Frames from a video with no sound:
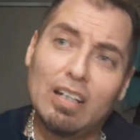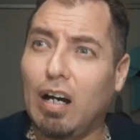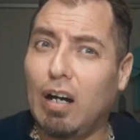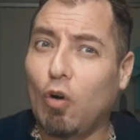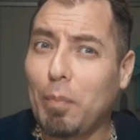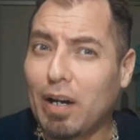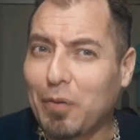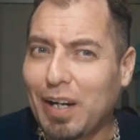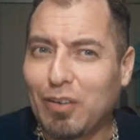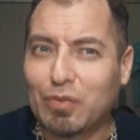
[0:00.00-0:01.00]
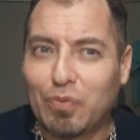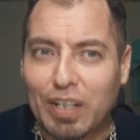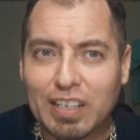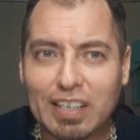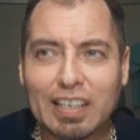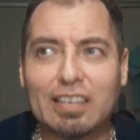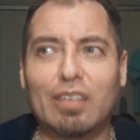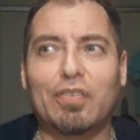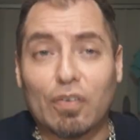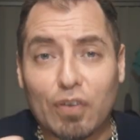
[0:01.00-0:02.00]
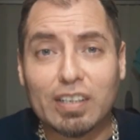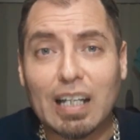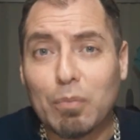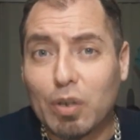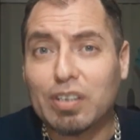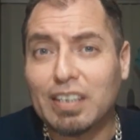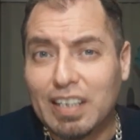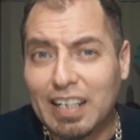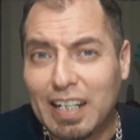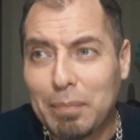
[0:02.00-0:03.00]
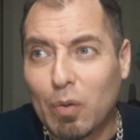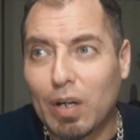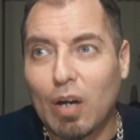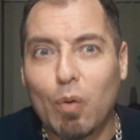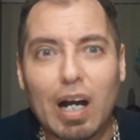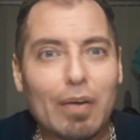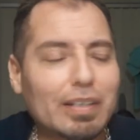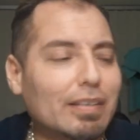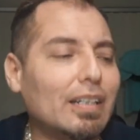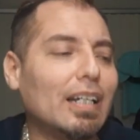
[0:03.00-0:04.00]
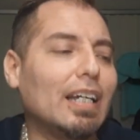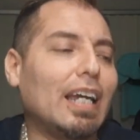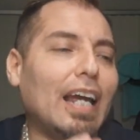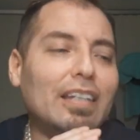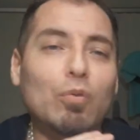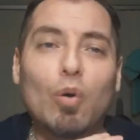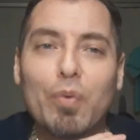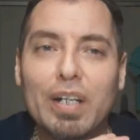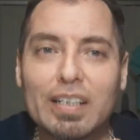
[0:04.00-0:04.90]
Omega Red looks vicious. It's the first time we're seeing him, and we're like, wow, he's handing Wolverine